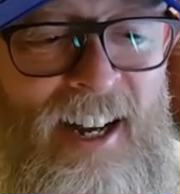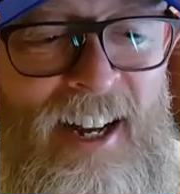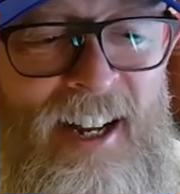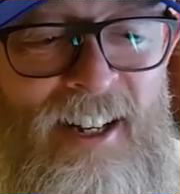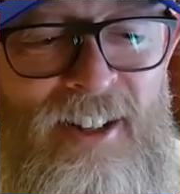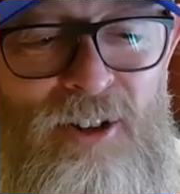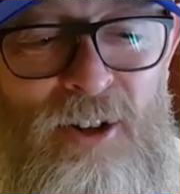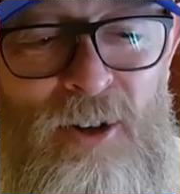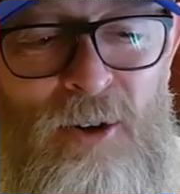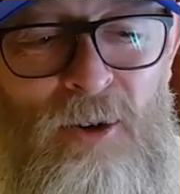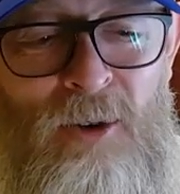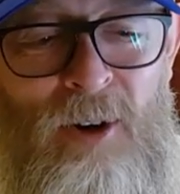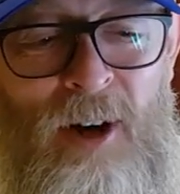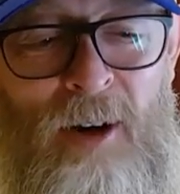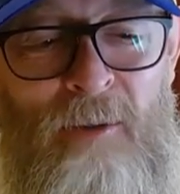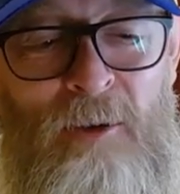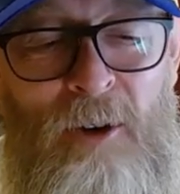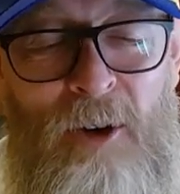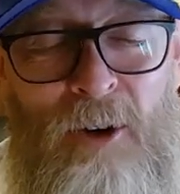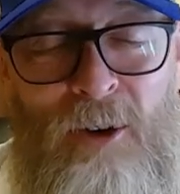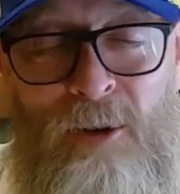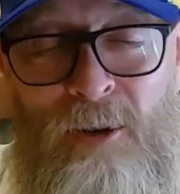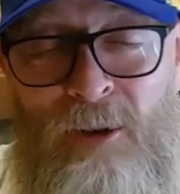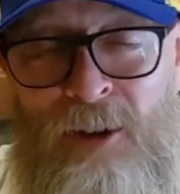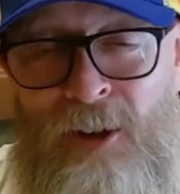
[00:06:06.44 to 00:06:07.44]
so I'm
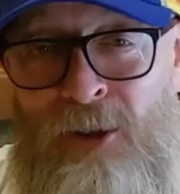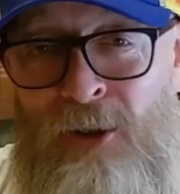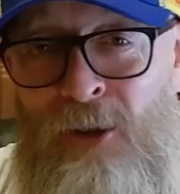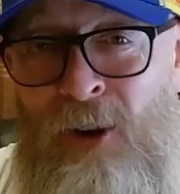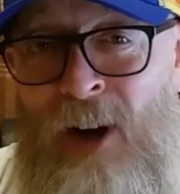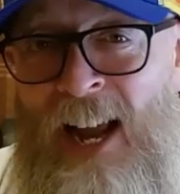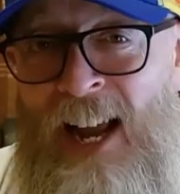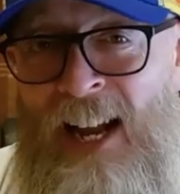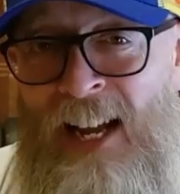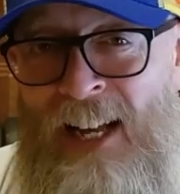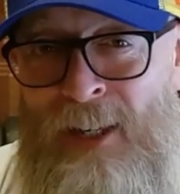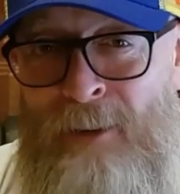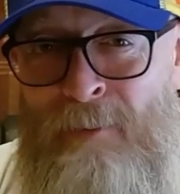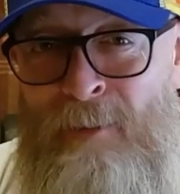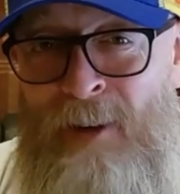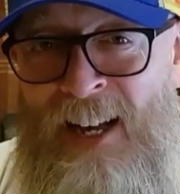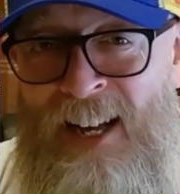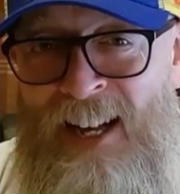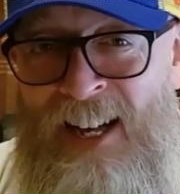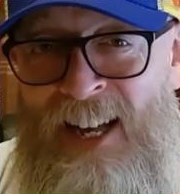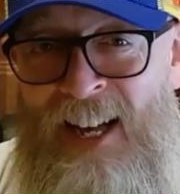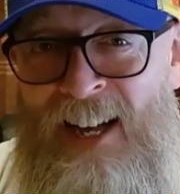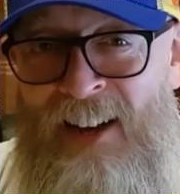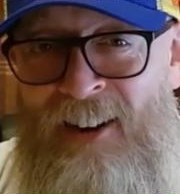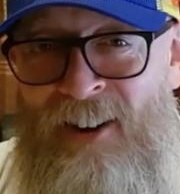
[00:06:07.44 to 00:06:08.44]
not going to try and
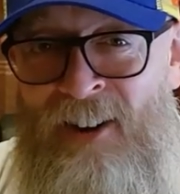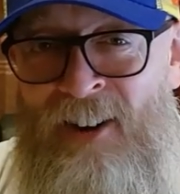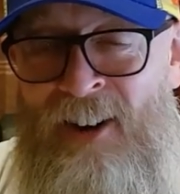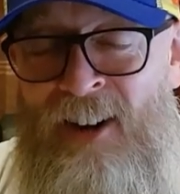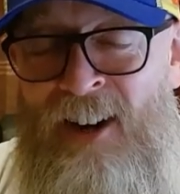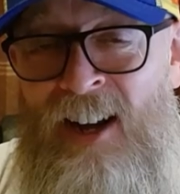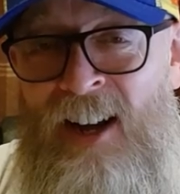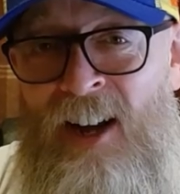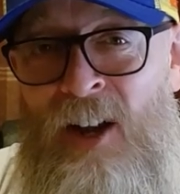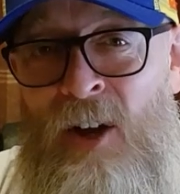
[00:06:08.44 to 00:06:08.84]
explain here.